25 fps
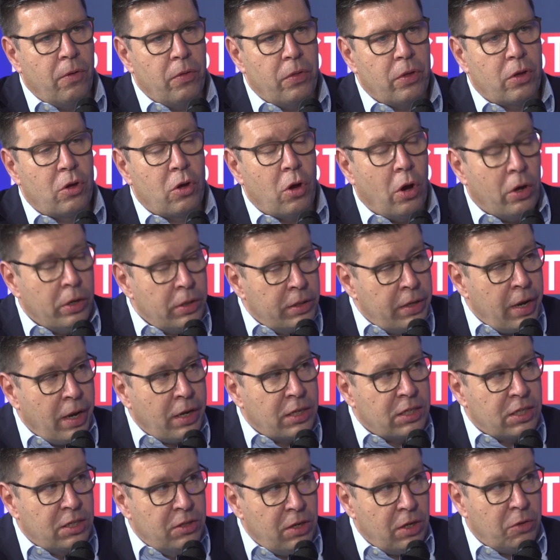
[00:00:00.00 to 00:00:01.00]

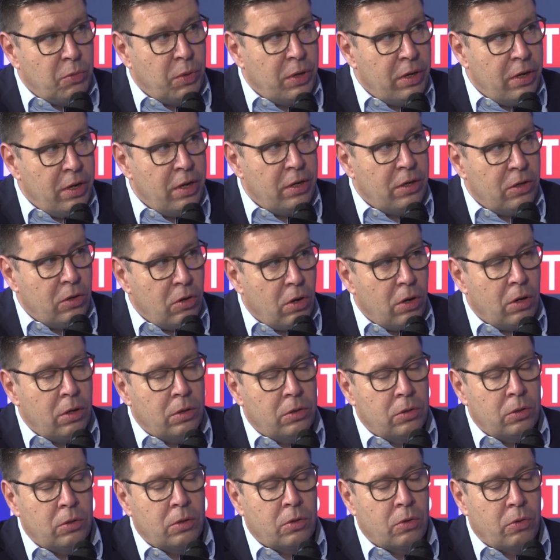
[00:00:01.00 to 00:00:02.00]
context that we need in
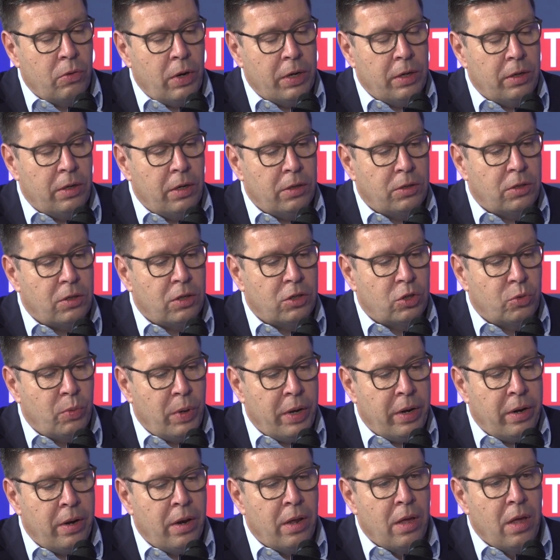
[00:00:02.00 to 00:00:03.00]
order to create a digital
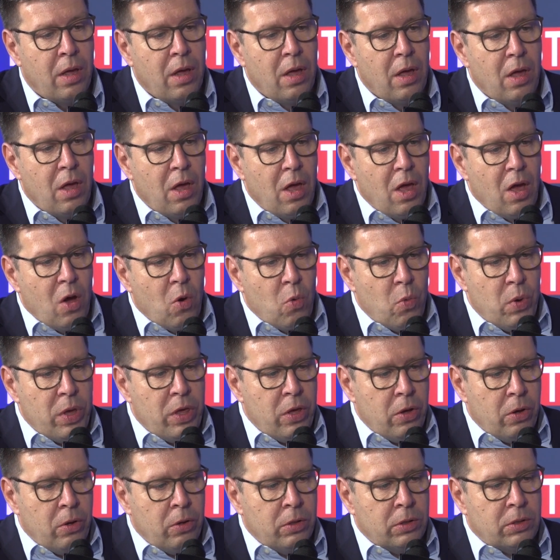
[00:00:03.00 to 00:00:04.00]
twin, we
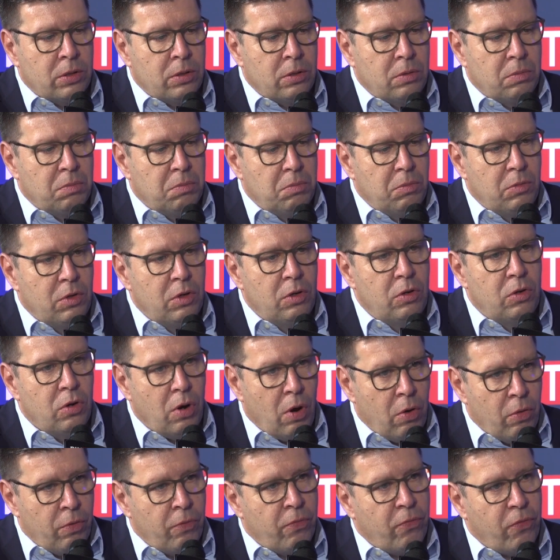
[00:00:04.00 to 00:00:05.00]
use
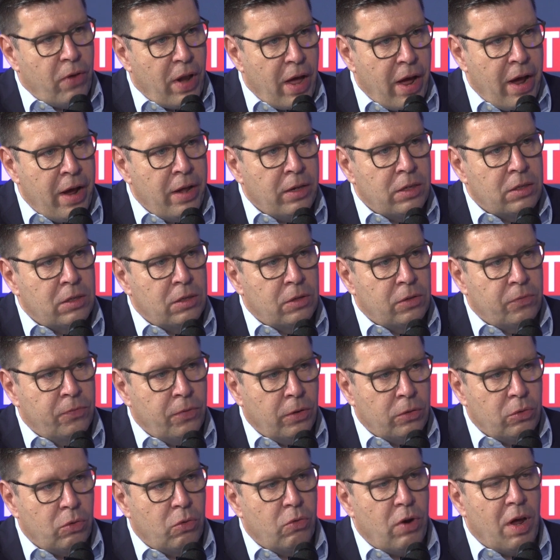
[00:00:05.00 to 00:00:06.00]
drone flights,
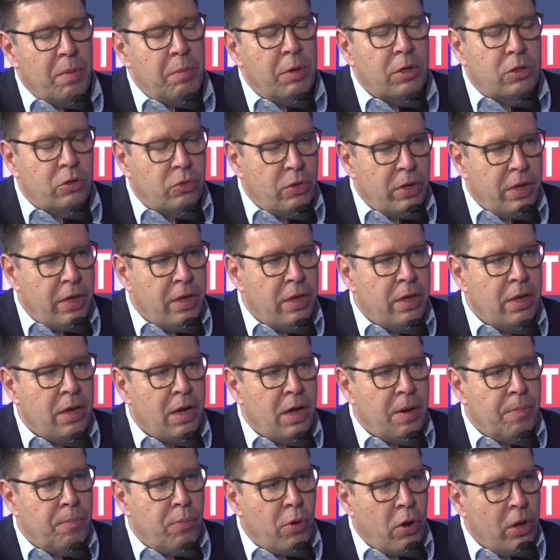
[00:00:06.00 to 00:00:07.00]
photogrammetry,
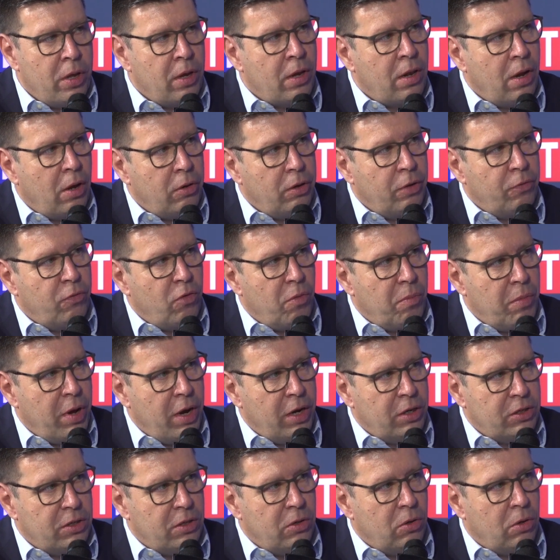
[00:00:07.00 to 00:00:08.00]
and point cloud
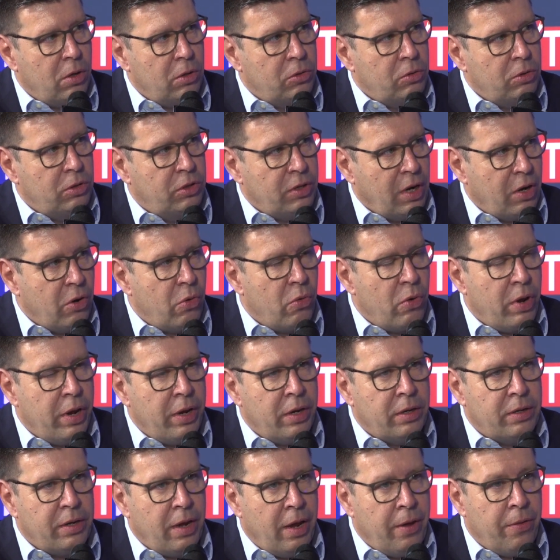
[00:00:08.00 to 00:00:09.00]
information in order to
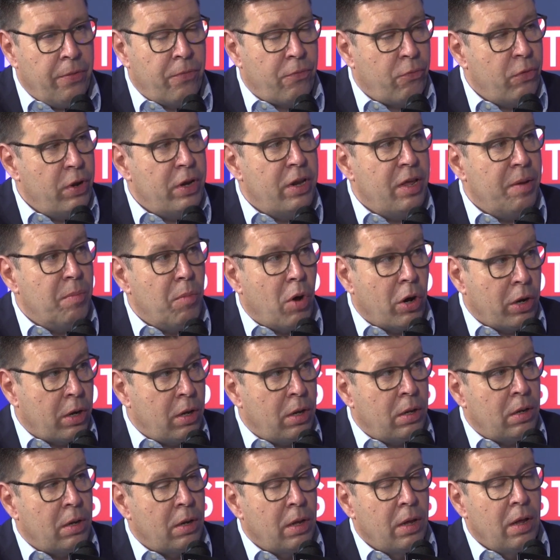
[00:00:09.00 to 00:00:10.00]
generate a 3D
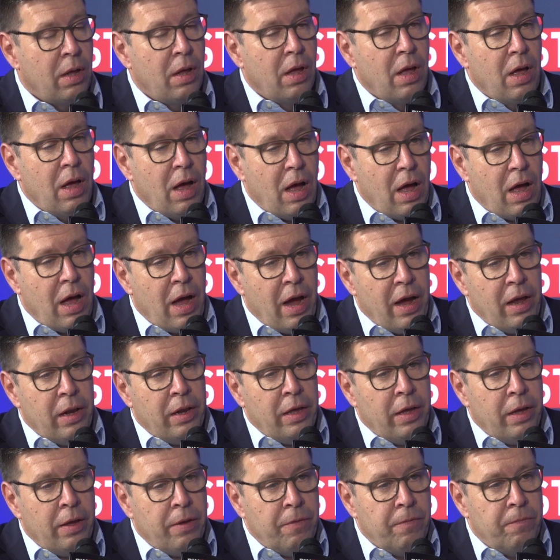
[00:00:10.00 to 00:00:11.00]
model, a
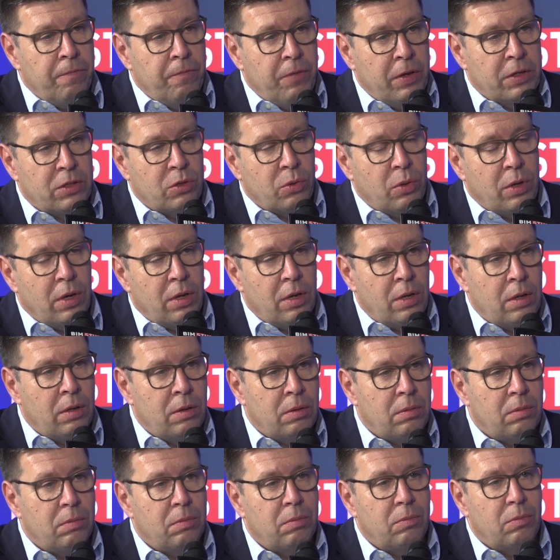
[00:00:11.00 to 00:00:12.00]
highly
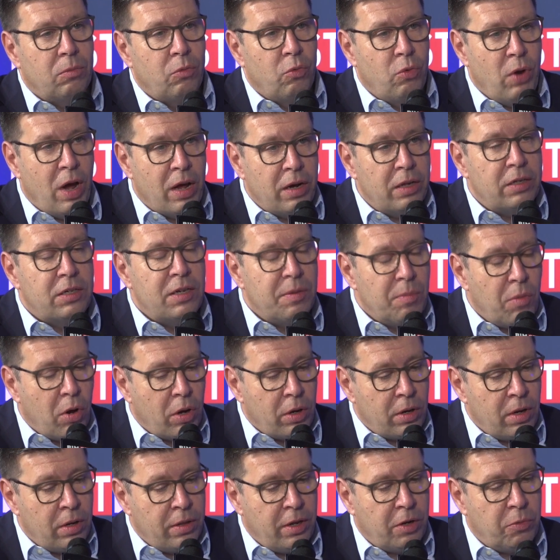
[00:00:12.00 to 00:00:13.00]
visual reality
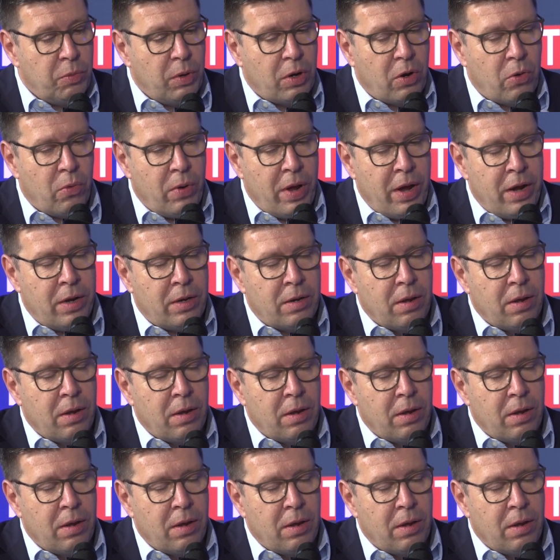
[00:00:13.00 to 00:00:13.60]
model that we create.